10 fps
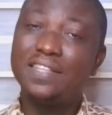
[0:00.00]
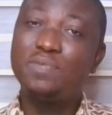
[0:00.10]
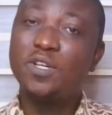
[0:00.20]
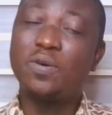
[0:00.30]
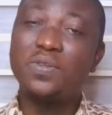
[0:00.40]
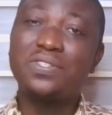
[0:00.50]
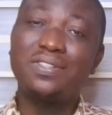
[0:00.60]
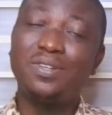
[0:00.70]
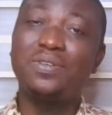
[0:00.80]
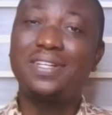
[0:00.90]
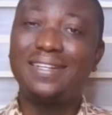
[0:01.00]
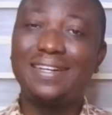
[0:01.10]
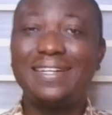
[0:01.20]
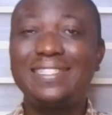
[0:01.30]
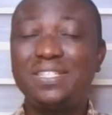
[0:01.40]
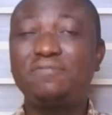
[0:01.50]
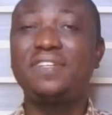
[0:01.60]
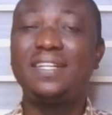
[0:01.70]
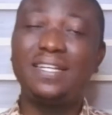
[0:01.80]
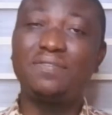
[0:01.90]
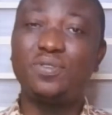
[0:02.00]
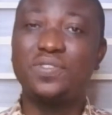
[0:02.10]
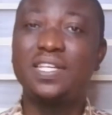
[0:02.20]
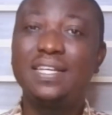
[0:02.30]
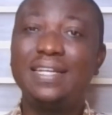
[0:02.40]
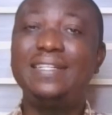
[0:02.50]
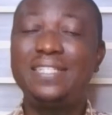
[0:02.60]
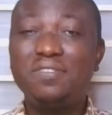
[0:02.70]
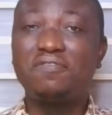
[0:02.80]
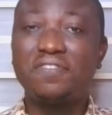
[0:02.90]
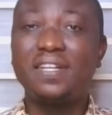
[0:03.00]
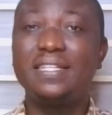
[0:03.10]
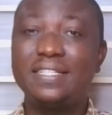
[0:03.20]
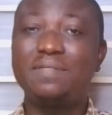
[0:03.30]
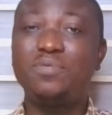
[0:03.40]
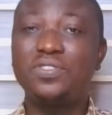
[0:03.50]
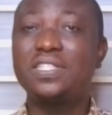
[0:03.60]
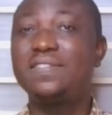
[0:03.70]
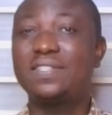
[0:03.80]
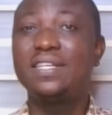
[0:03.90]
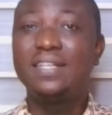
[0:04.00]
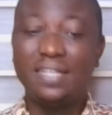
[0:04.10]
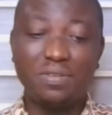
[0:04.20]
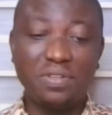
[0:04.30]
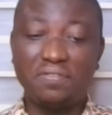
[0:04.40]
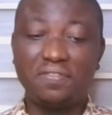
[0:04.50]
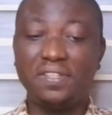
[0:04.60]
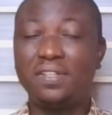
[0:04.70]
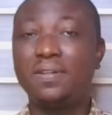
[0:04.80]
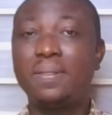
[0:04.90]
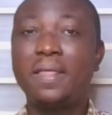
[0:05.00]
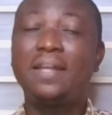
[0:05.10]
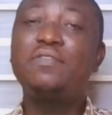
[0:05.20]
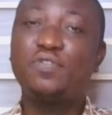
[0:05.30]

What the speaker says: It's because, look, there are different levels and different emotions that we feel.